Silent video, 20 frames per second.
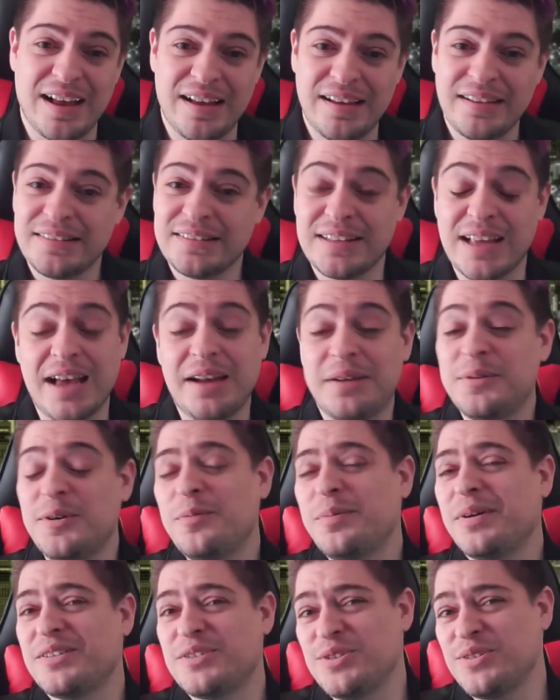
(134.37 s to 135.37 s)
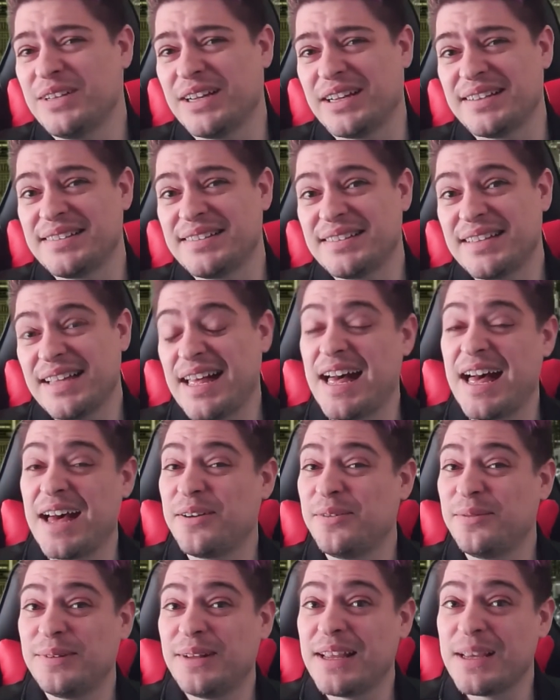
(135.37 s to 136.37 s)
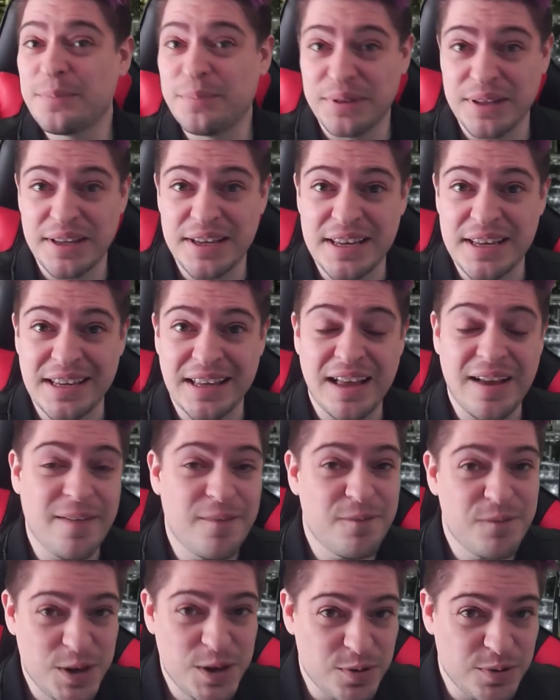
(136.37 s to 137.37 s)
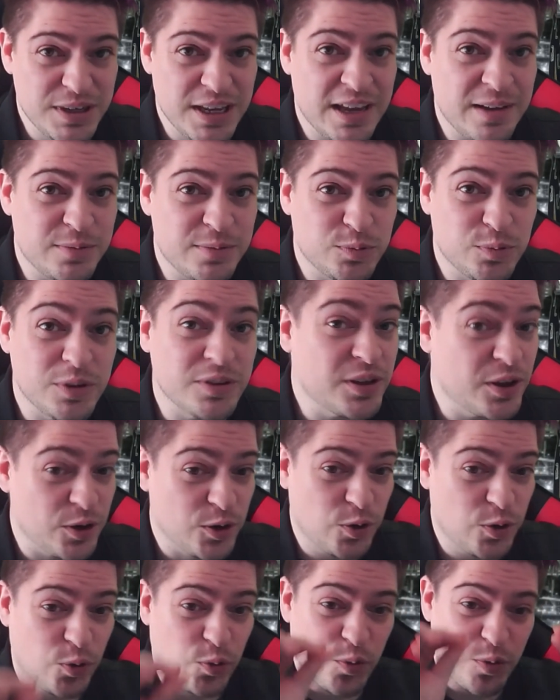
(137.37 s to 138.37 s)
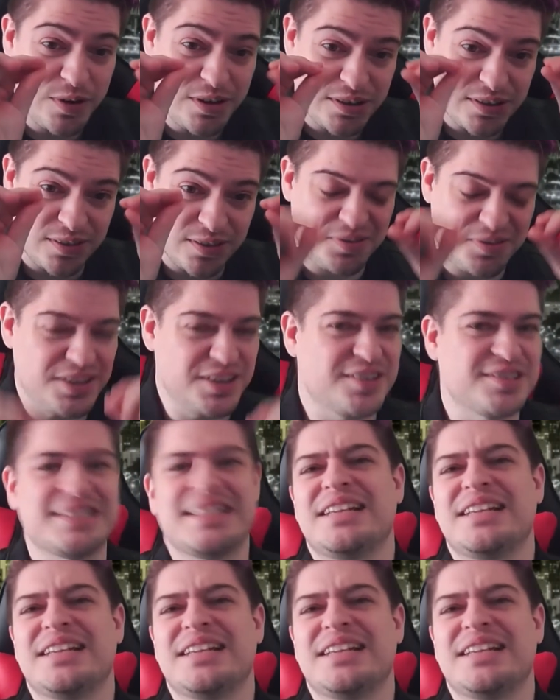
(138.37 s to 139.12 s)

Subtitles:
See, I don't know about you guys. I don't like playing video games with greasy fingers,